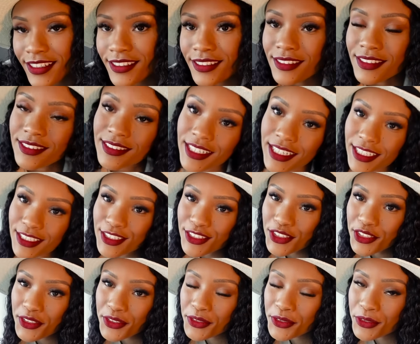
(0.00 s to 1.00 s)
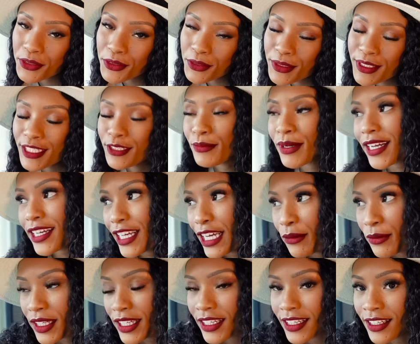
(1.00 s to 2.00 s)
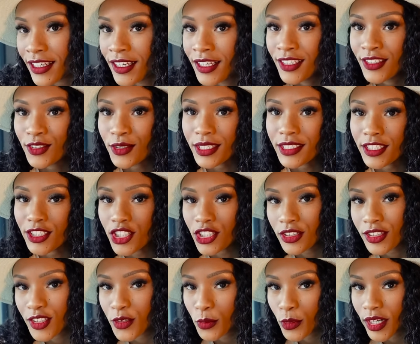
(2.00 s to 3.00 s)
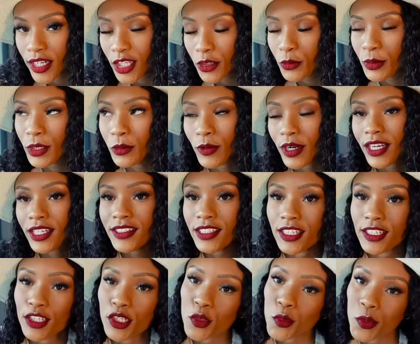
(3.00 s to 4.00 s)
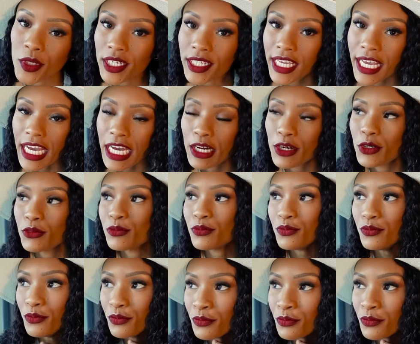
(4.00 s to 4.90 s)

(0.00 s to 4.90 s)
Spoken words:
is day 2 in Miami. So I did show this morning, we went and did a little workout.